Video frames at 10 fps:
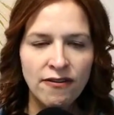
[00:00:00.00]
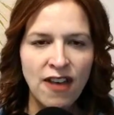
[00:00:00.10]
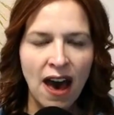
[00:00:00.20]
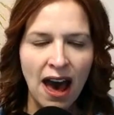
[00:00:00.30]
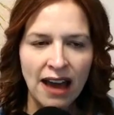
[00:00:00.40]

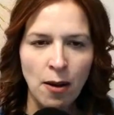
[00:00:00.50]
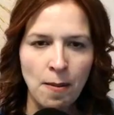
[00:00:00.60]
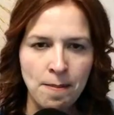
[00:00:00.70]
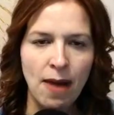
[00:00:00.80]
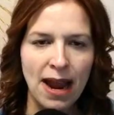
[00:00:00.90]
that
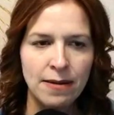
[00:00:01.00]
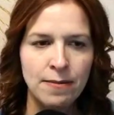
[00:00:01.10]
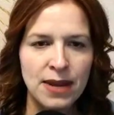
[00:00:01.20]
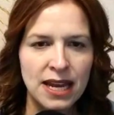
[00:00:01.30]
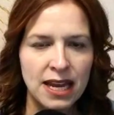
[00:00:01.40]

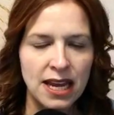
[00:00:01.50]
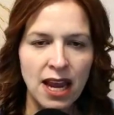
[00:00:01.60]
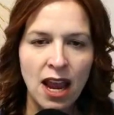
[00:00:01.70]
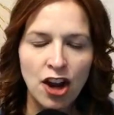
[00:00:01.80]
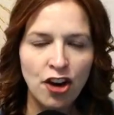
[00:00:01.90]
might
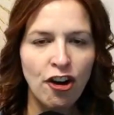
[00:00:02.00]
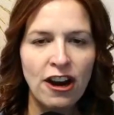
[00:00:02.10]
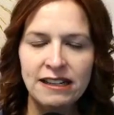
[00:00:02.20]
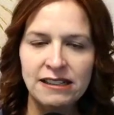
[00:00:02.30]
be creating